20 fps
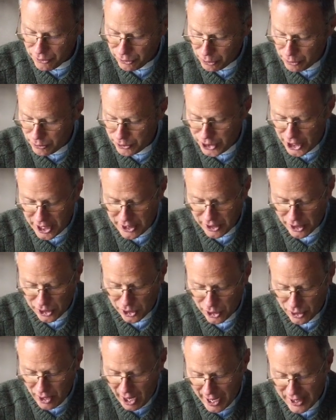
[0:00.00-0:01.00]
through Jesus
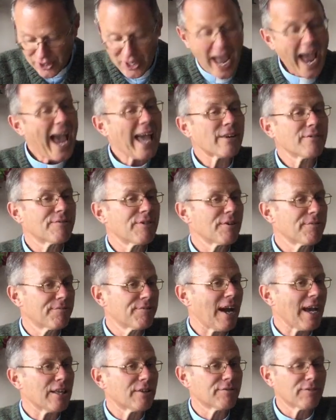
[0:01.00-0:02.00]
Christ, and for
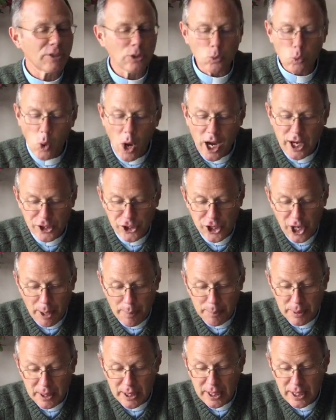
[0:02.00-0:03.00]
faithful
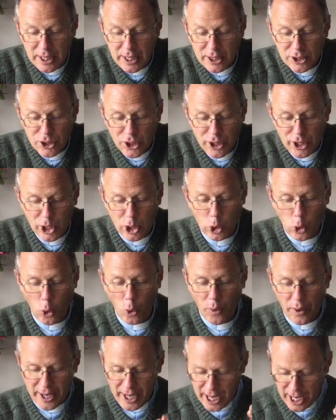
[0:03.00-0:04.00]
worship to the
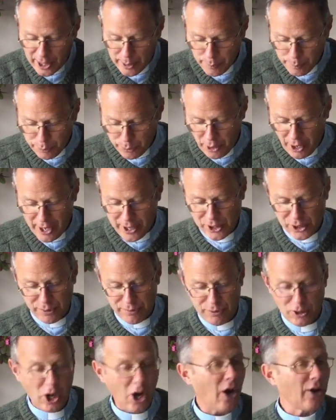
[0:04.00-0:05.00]
glory and praise
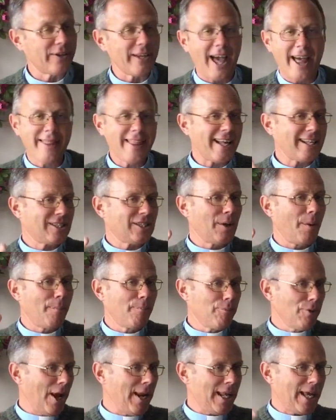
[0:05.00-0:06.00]
of God. That's a
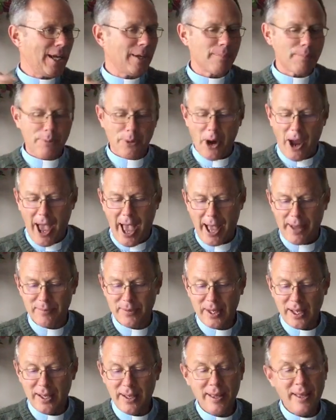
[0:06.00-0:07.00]
brilliant prayer.
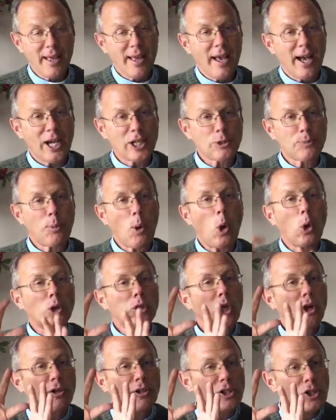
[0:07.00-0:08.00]
As Paul
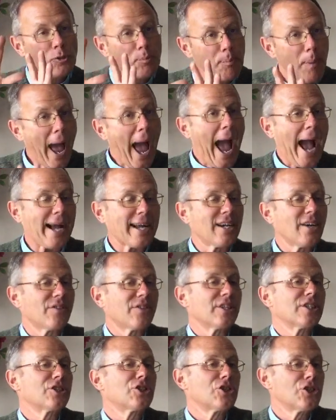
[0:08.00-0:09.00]
looks back
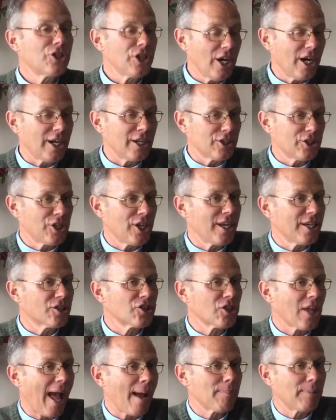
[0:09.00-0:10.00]
at the church he
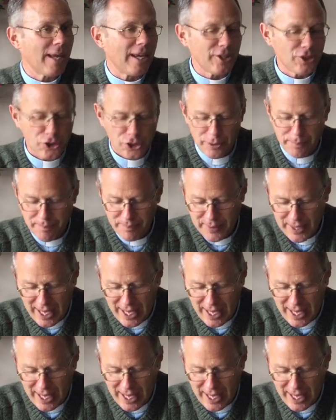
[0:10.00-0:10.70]
established,